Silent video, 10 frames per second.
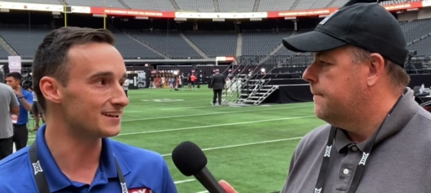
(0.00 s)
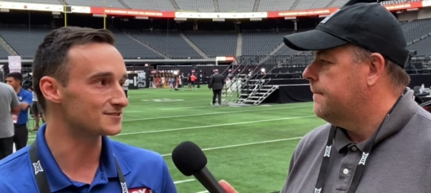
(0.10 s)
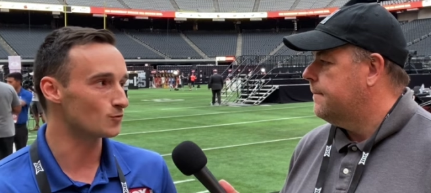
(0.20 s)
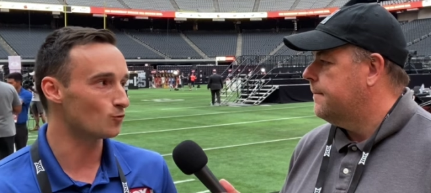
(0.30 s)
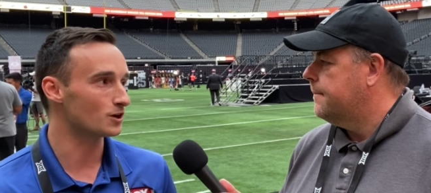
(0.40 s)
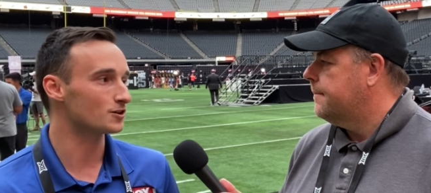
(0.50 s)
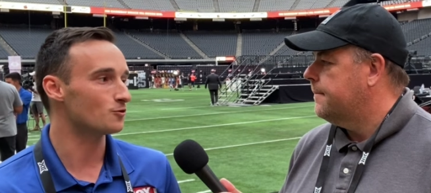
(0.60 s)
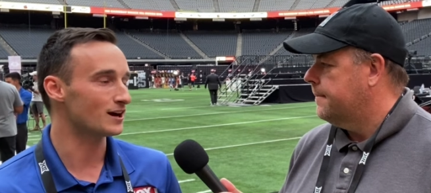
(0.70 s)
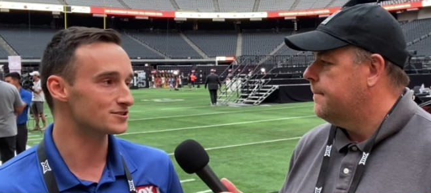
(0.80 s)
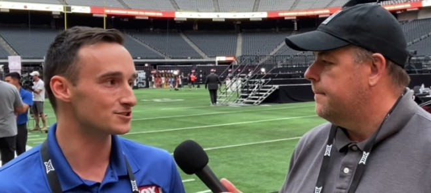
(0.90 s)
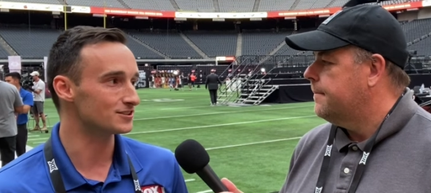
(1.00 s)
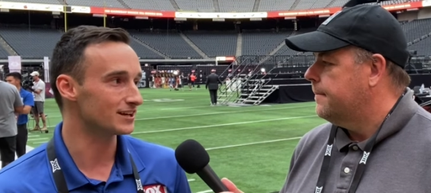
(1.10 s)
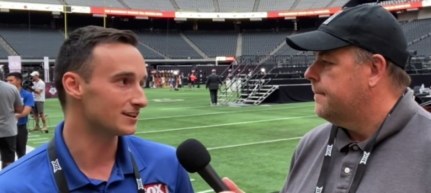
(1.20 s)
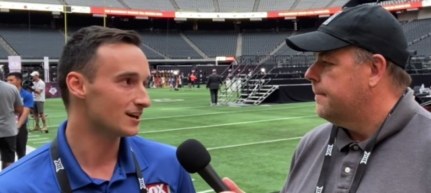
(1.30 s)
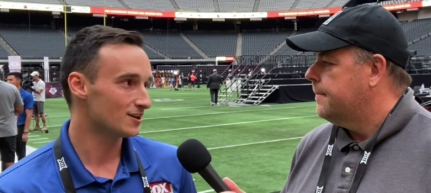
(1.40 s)
Speaker 1: is the one question
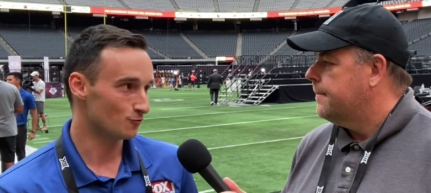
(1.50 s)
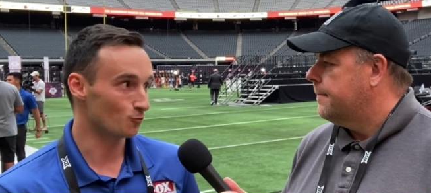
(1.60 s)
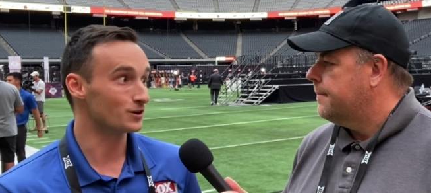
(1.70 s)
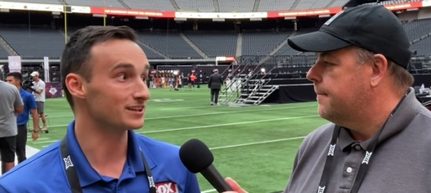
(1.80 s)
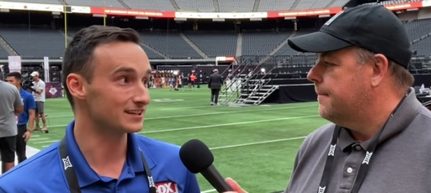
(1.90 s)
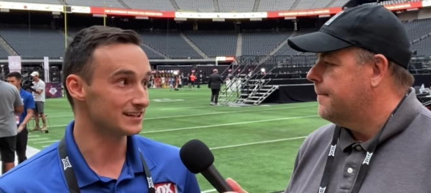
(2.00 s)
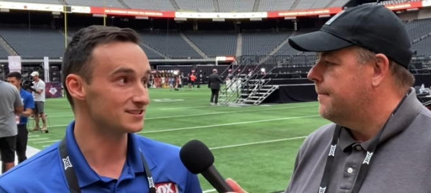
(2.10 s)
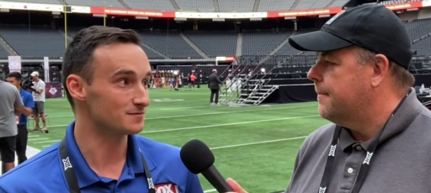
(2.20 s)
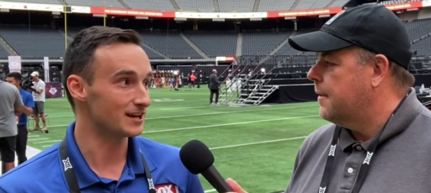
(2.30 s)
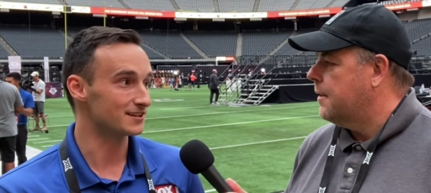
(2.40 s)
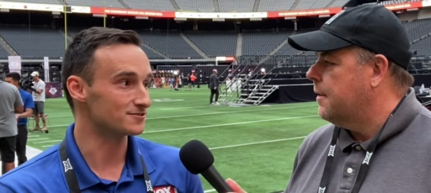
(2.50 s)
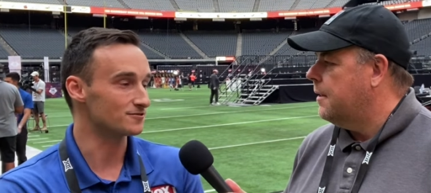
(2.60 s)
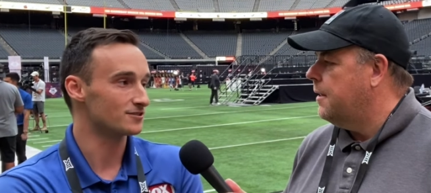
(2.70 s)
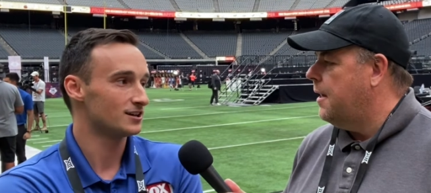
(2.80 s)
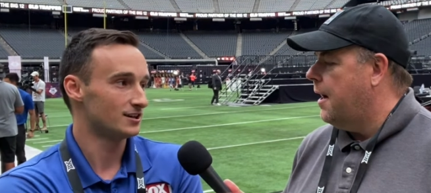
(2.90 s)
that really needs to be
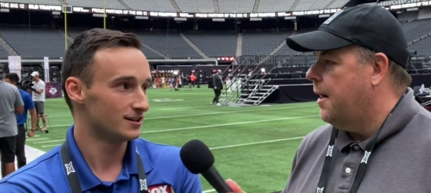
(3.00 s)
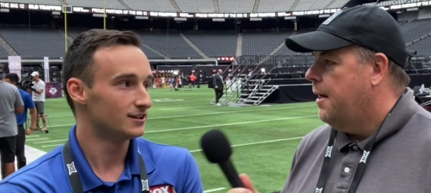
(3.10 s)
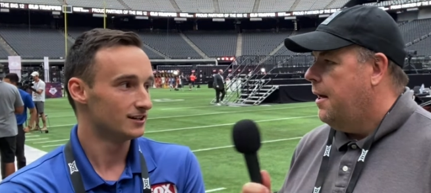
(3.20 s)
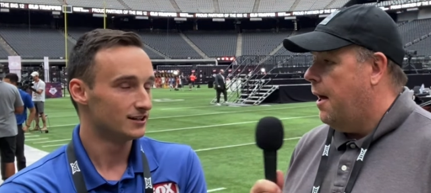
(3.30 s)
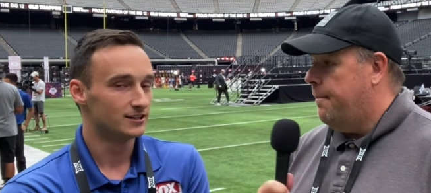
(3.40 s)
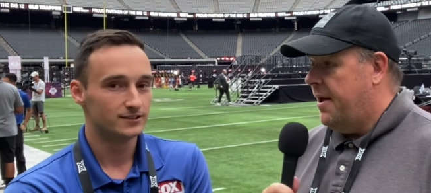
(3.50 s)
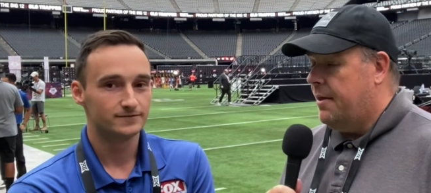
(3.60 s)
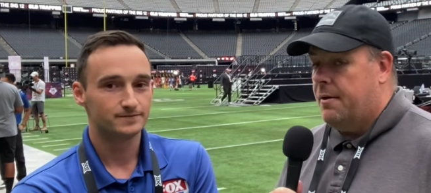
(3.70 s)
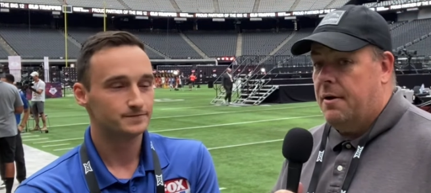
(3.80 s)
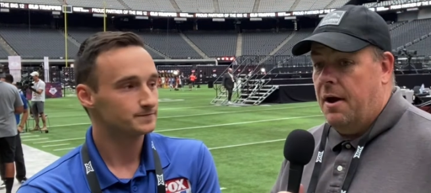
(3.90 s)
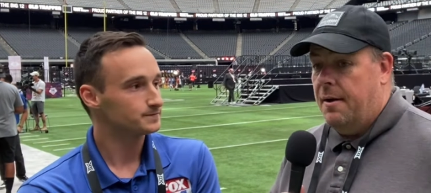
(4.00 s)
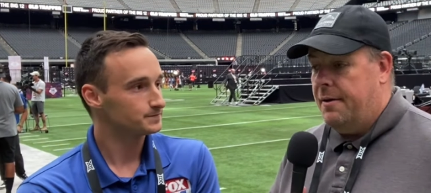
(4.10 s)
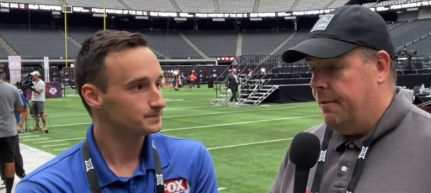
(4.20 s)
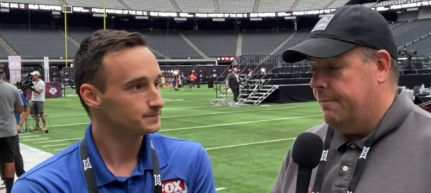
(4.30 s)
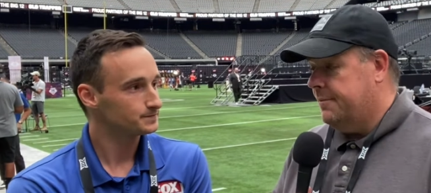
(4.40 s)
answered. Yeah,
Speaker 2: and Baylor, uh,
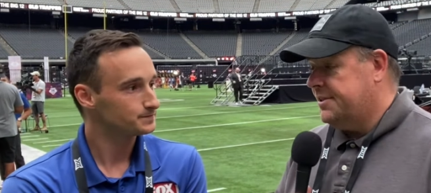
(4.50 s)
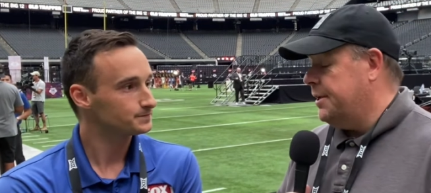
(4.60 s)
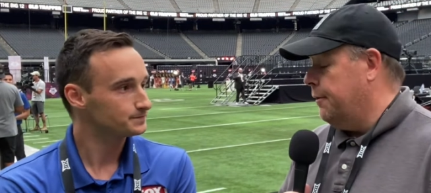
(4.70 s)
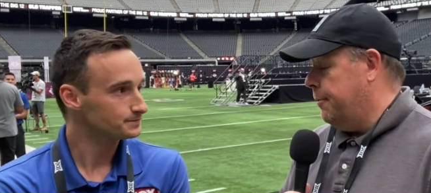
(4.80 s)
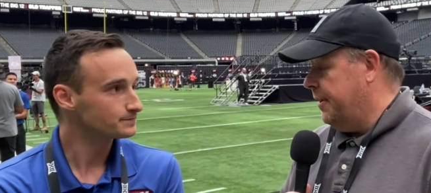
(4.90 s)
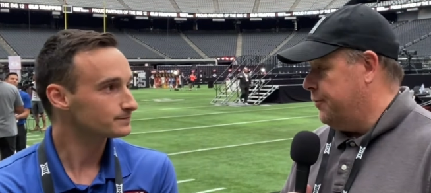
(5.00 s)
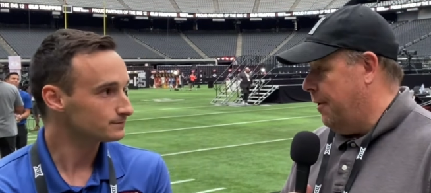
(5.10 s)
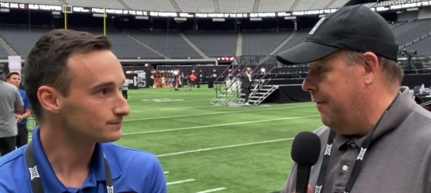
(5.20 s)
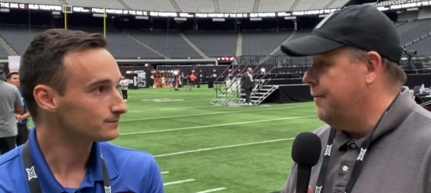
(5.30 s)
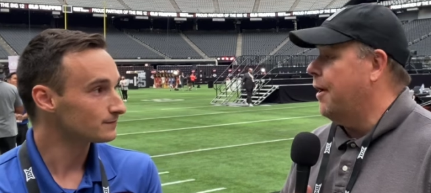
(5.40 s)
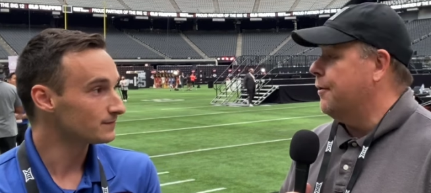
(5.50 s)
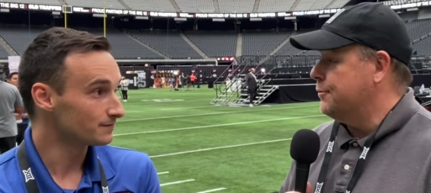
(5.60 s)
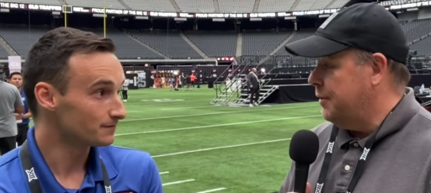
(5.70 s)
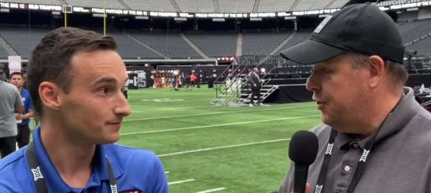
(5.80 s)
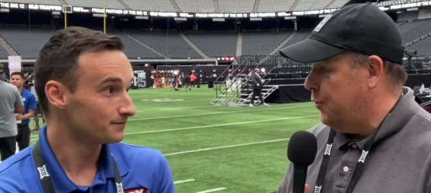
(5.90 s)
you know, still in the Big 12. Colorado's
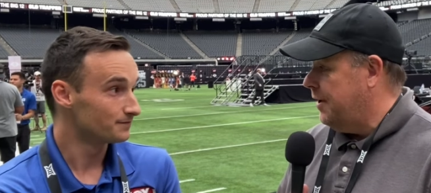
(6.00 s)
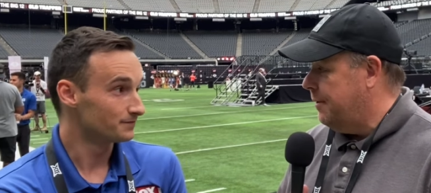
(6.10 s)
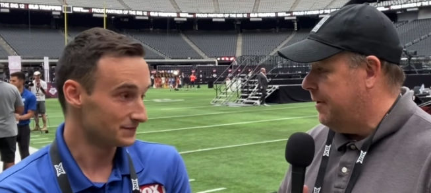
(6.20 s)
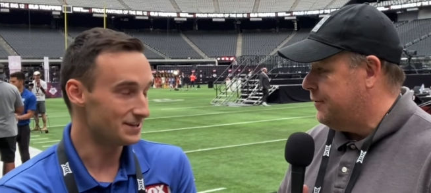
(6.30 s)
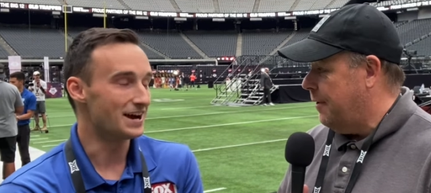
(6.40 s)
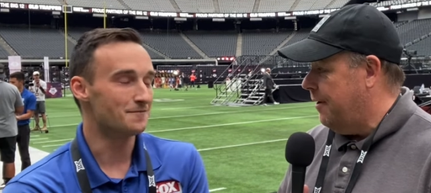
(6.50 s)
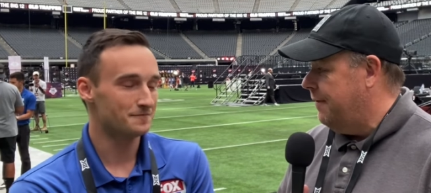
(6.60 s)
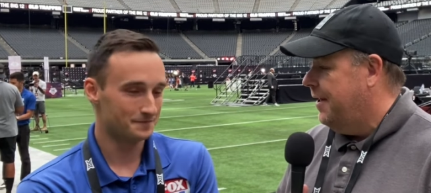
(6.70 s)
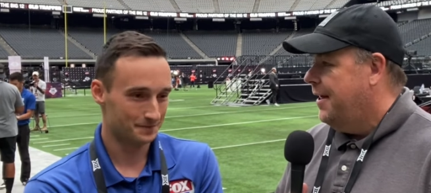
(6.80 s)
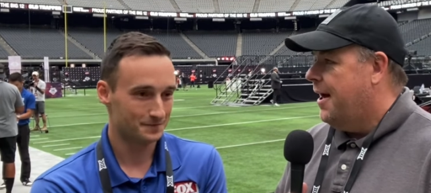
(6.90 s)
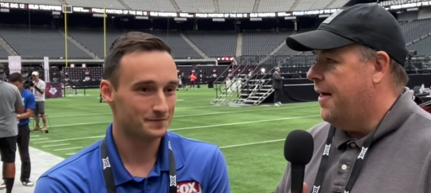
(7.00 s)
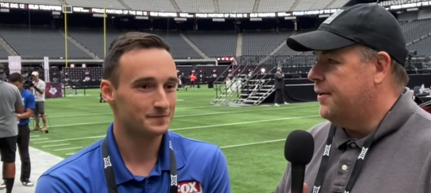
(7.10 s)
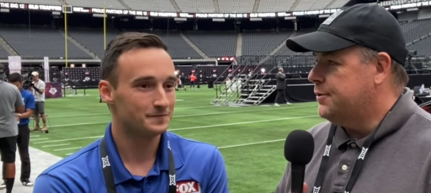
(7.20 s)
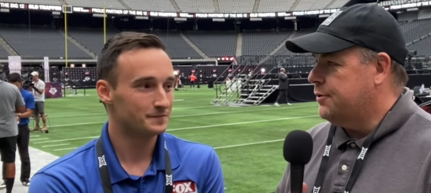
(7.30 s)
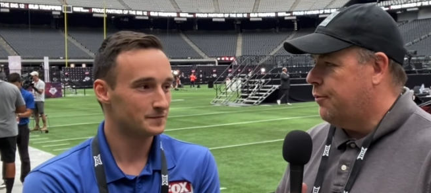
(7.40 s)
rejoining the Big 12. Yeah. Uh,
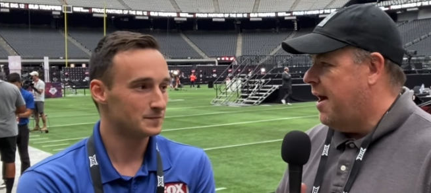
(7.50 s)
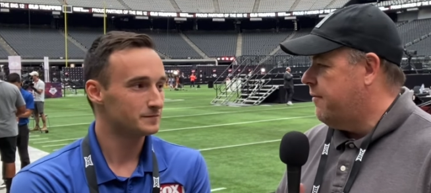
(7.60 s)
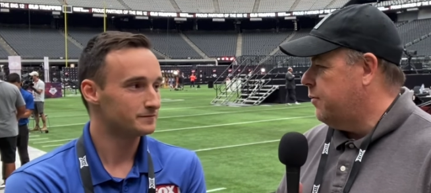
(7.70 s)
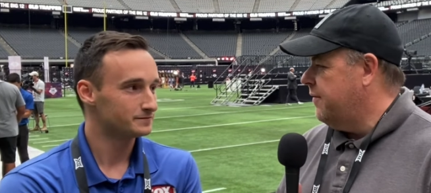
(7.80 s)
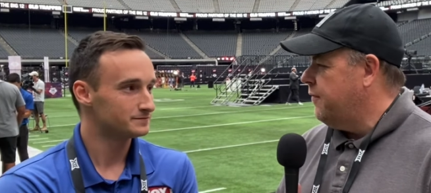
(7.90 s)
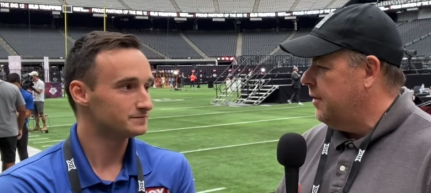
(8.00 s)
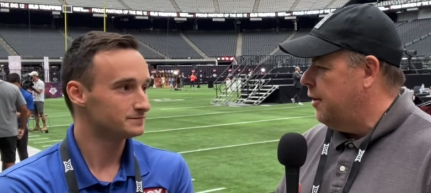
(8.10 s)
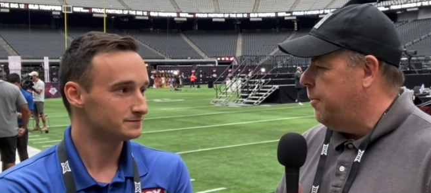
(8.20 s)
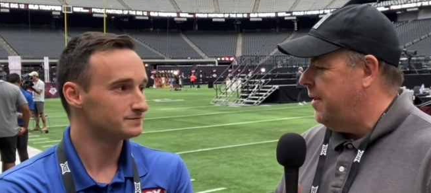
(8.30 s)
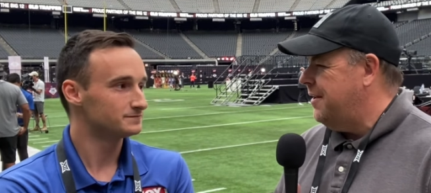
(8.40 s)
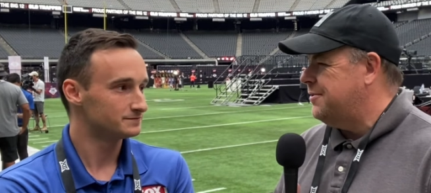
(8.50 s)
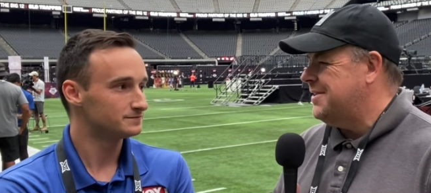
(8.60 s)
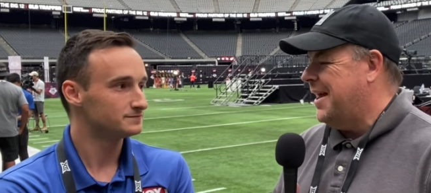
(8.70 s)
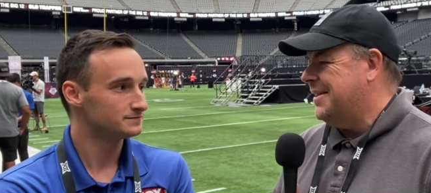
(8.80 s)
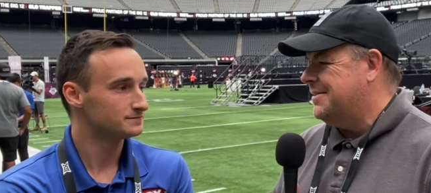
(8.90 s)
this was a rivalry for a little bit. It's
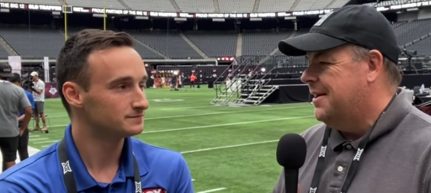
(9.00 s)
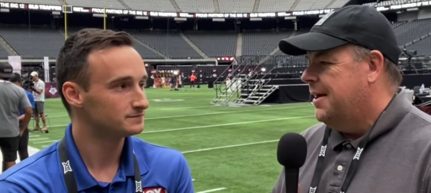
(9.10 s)
not as